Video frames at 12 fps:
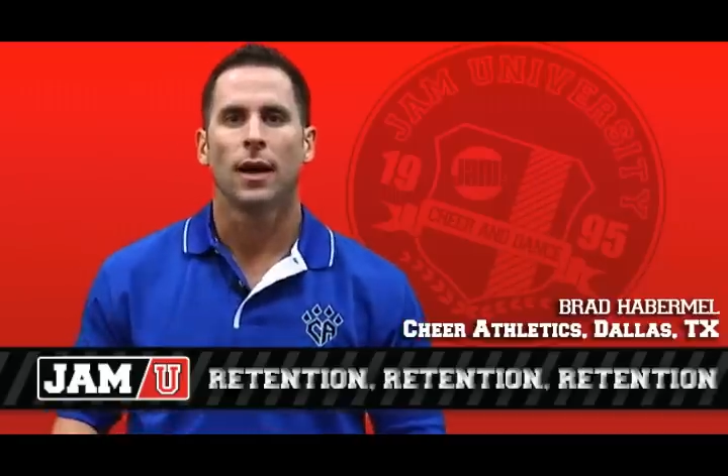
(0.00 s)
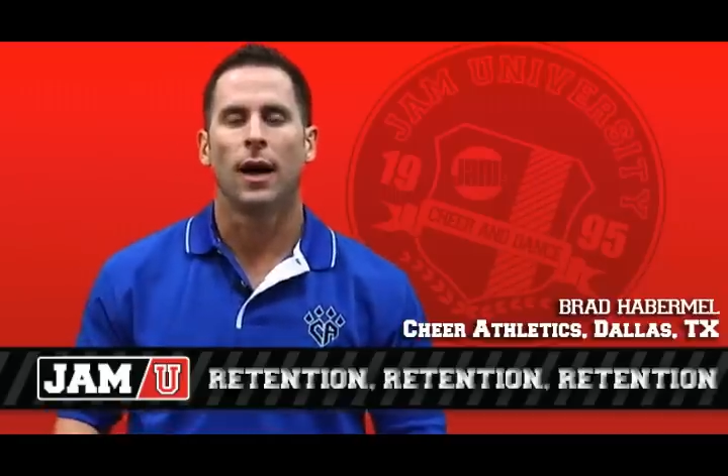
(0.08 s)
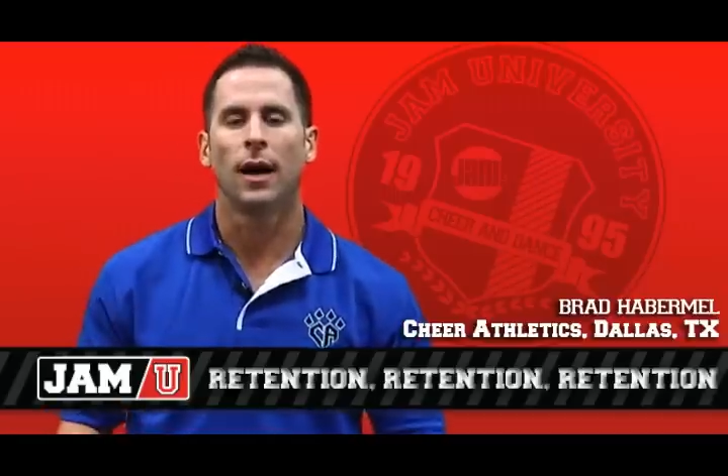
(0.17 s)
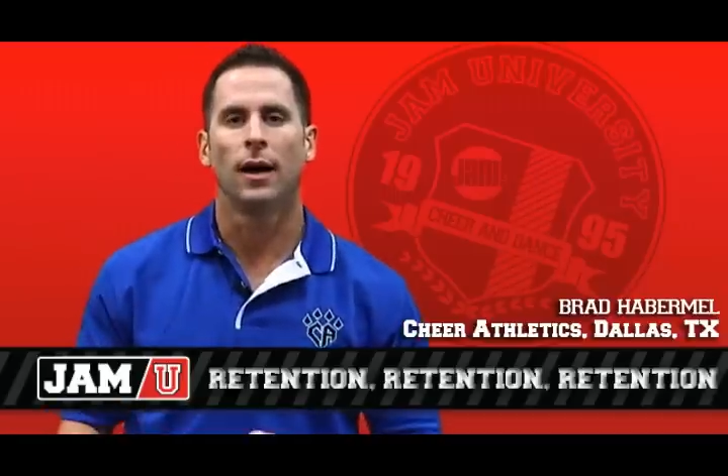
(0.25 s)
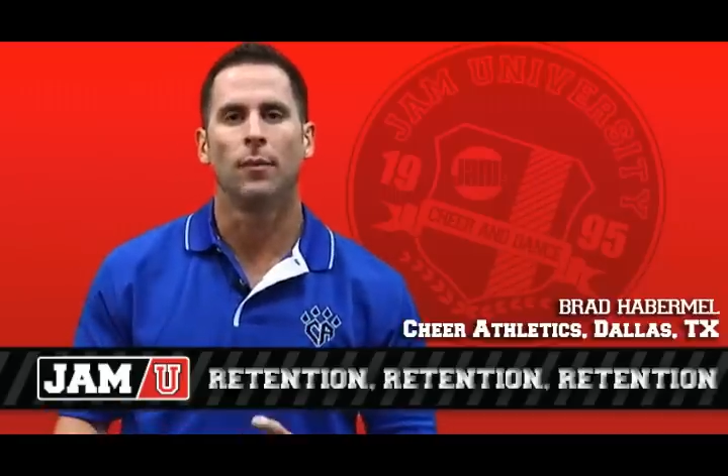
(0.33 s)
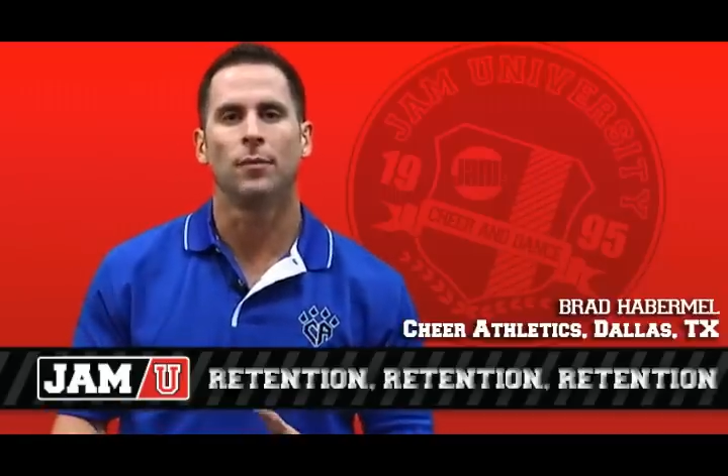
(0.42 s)

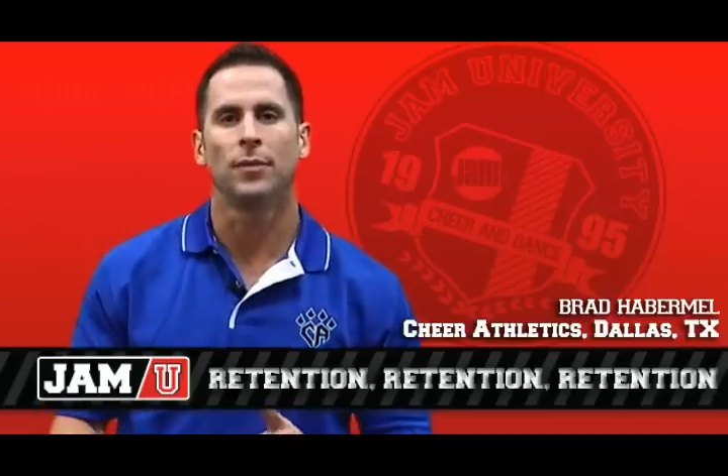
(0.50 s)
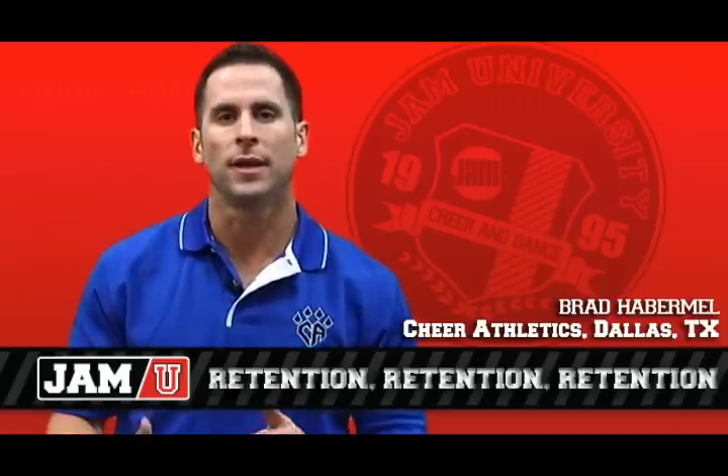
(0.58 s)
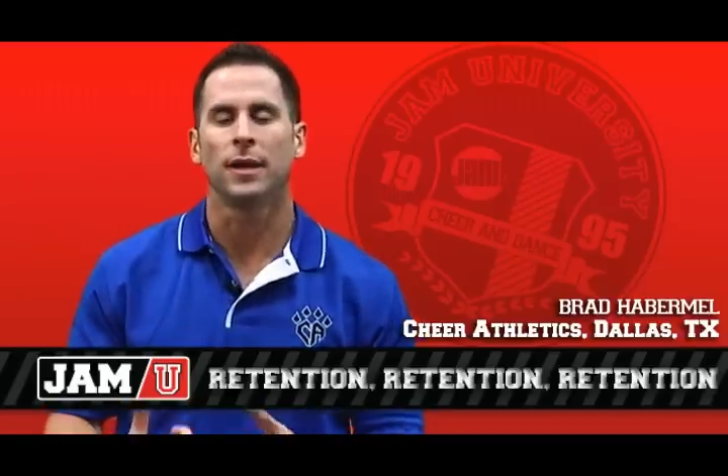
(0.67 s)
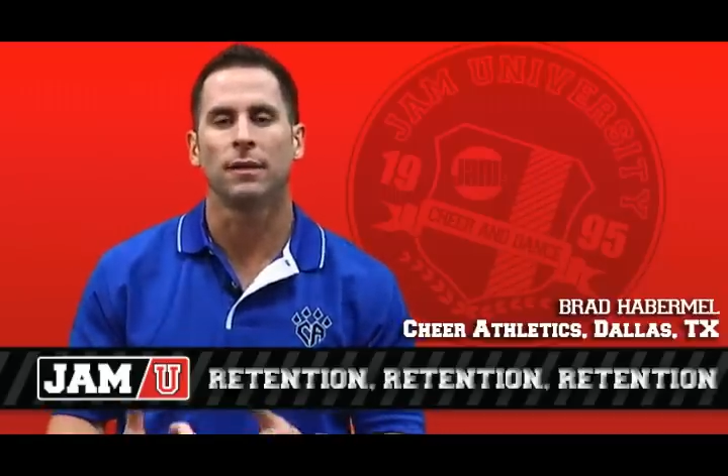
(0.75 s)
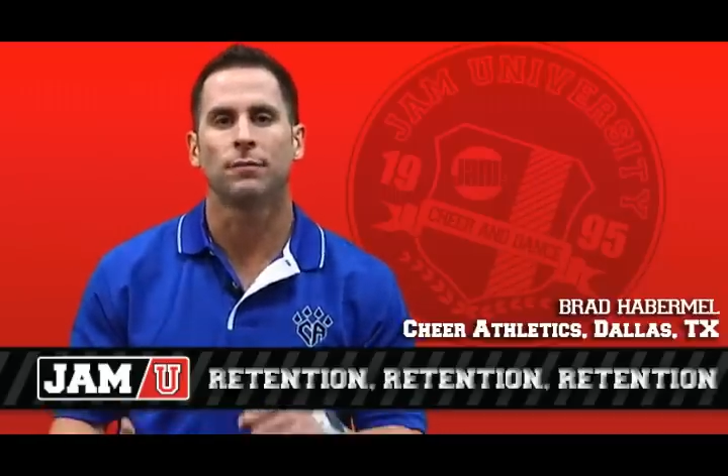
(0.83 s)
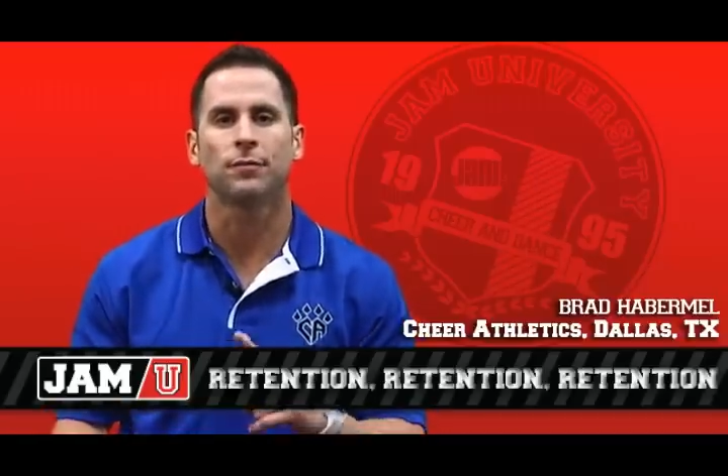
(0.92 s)

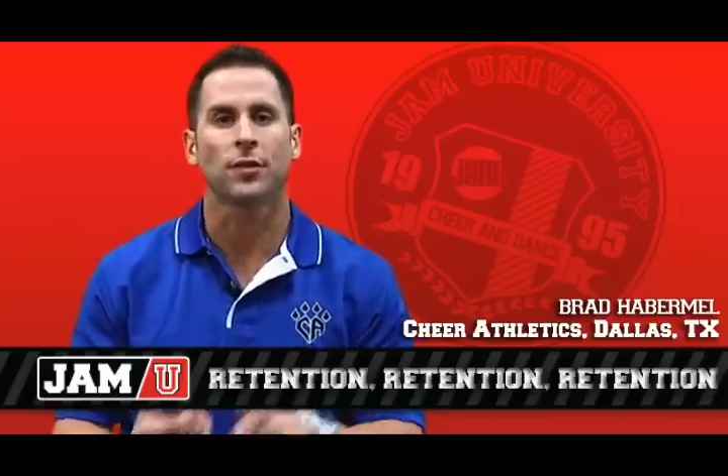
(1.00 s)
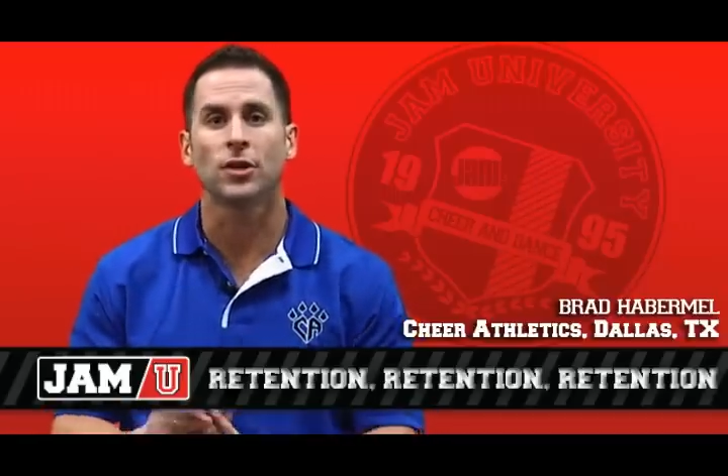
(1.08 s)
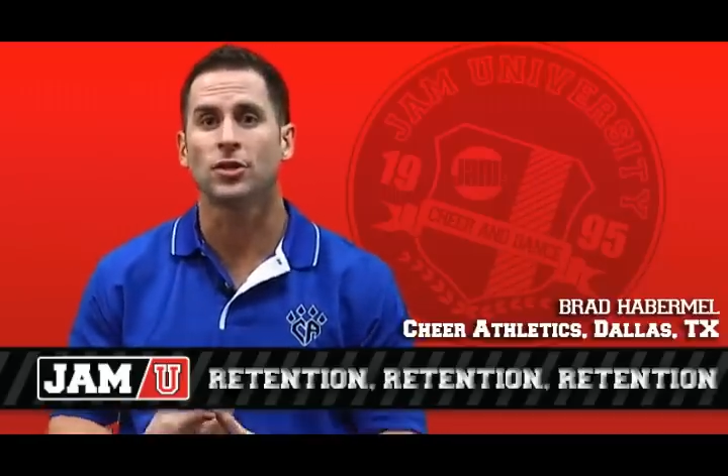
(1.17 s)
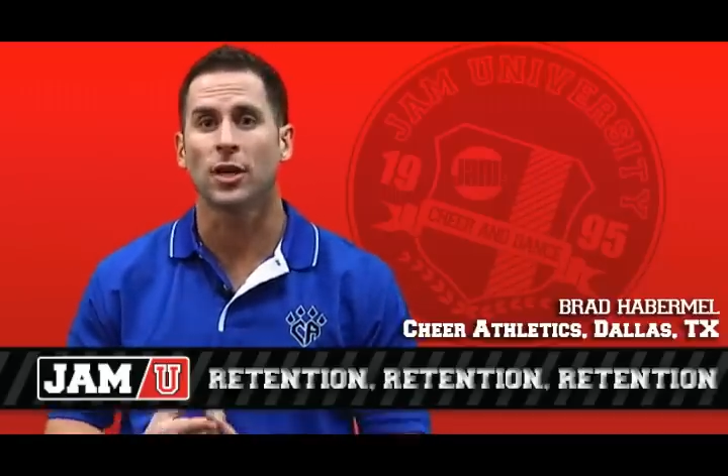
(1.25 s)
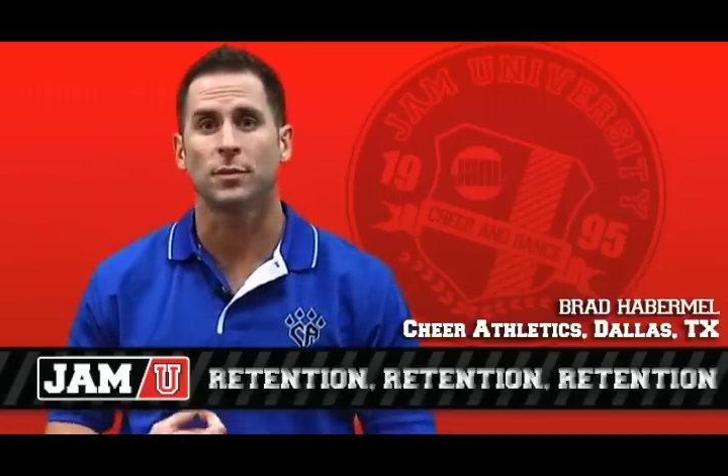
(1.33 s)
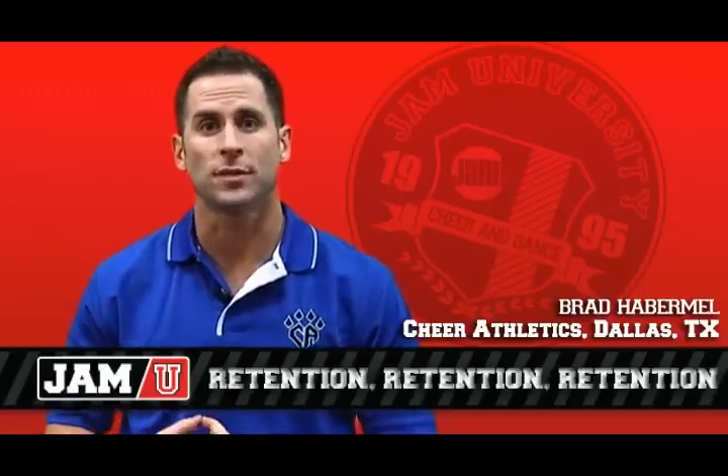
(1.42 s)
The
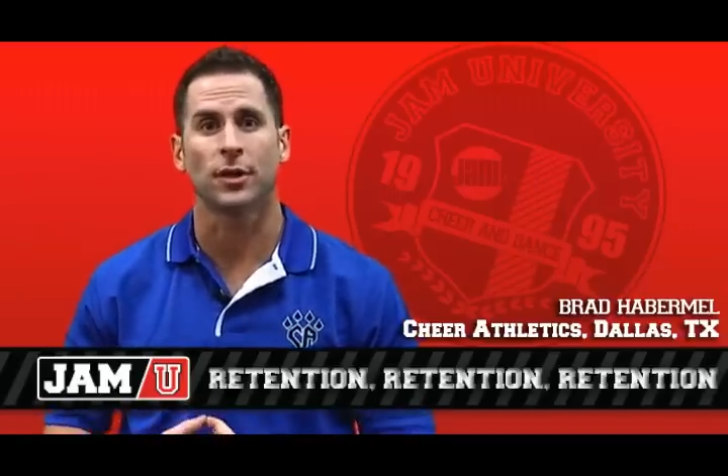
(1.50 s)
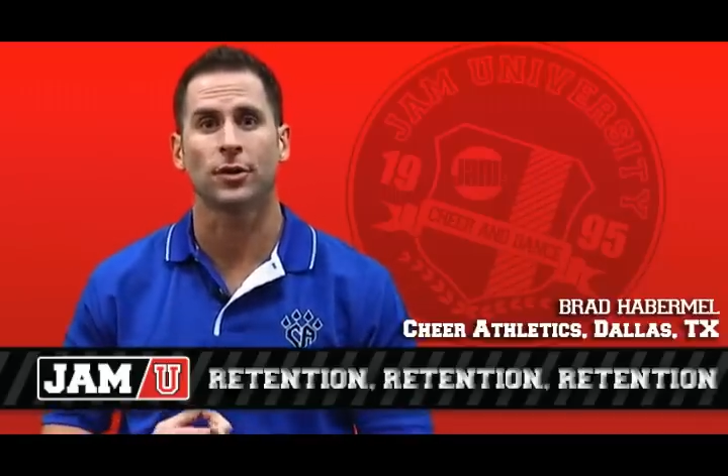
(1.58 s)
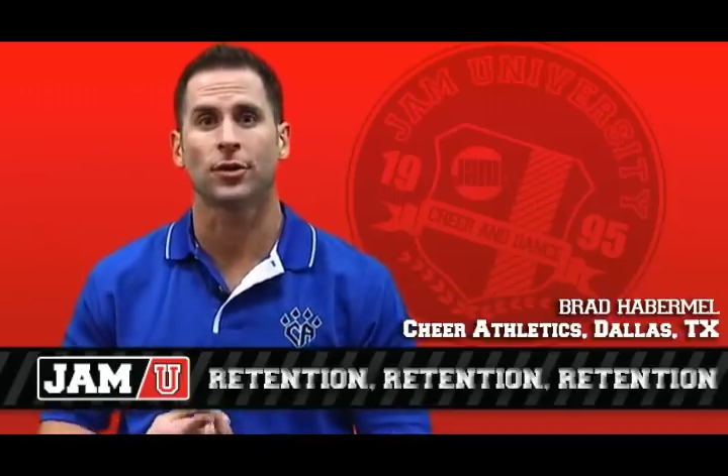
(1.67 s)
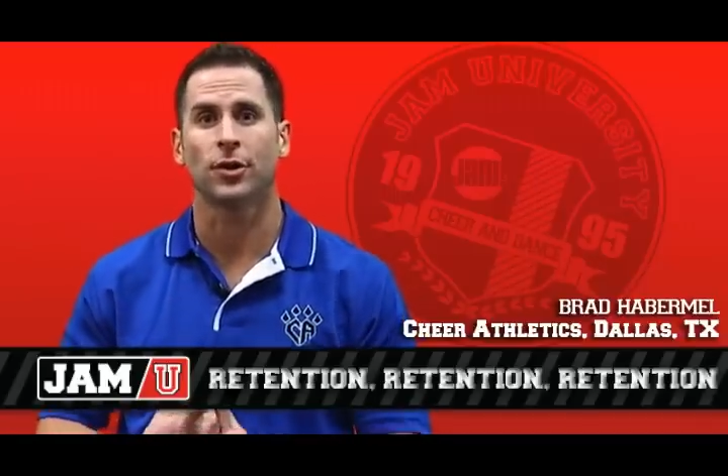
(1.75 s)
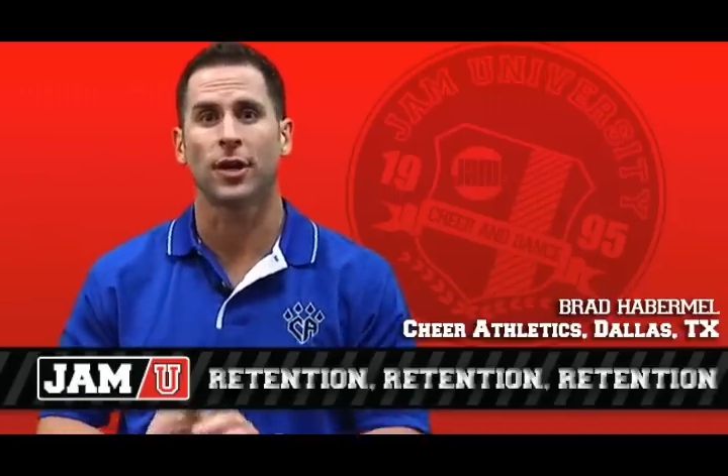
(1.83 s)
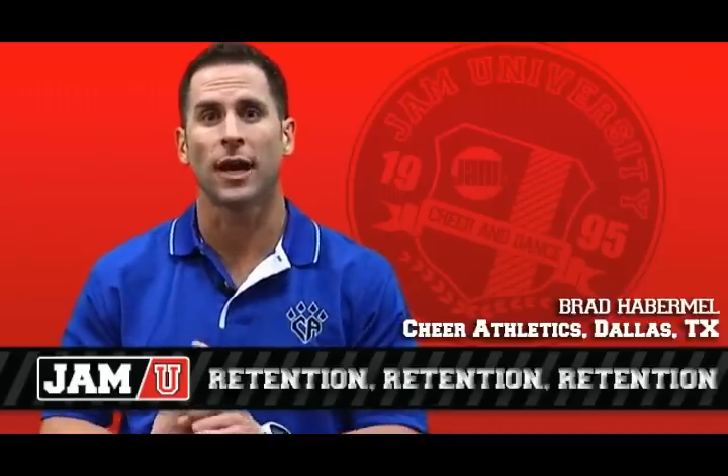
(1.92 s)
friendships that
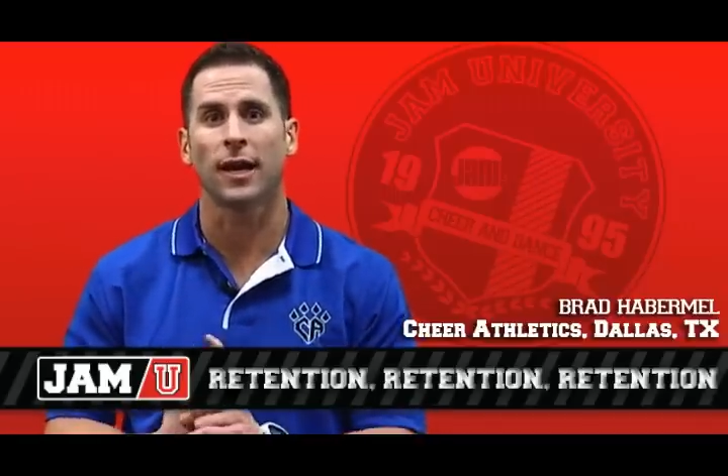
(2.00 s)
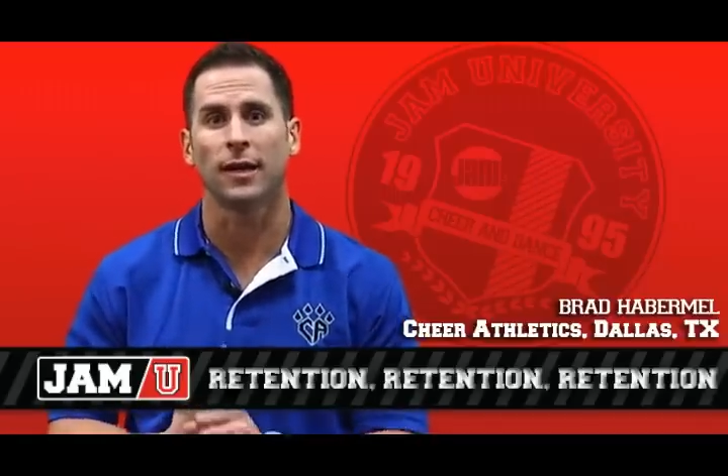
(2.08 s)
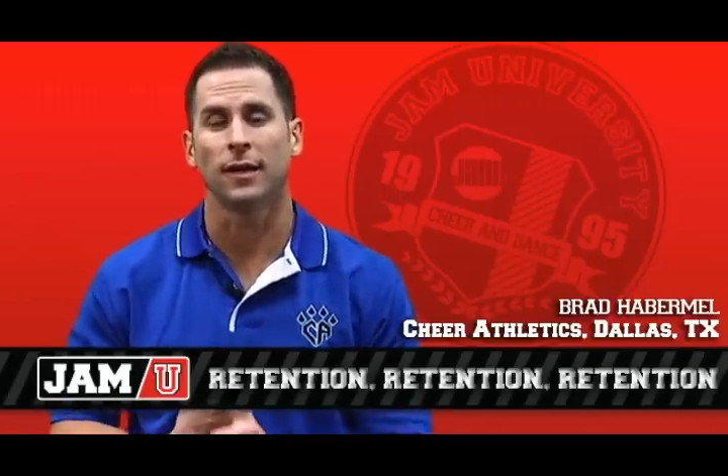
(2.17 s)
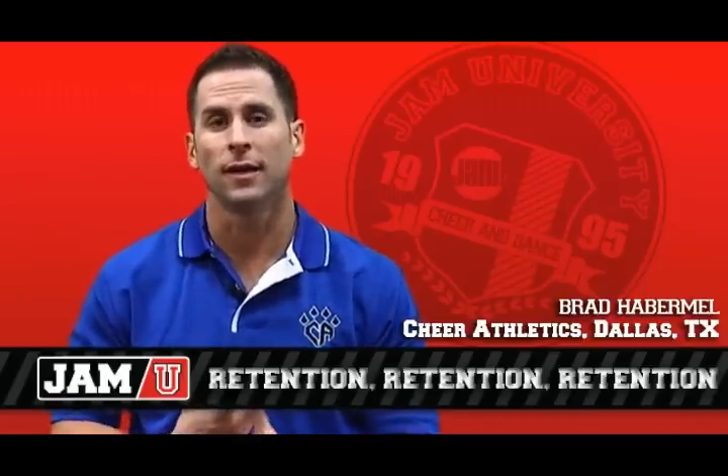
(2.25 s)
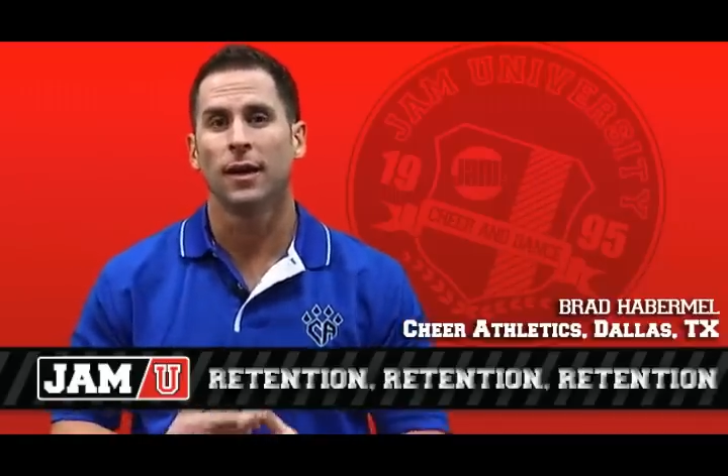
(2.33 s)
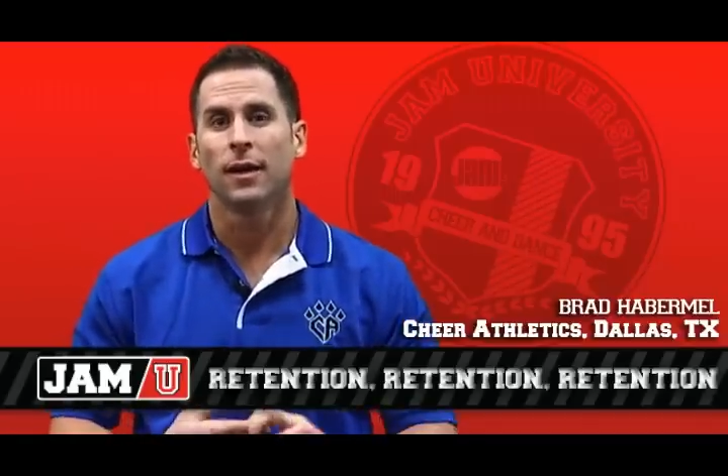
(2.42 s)
are
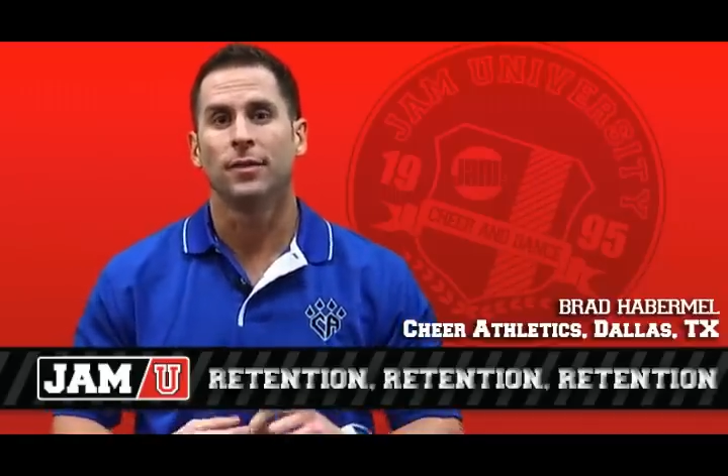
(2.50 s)
created,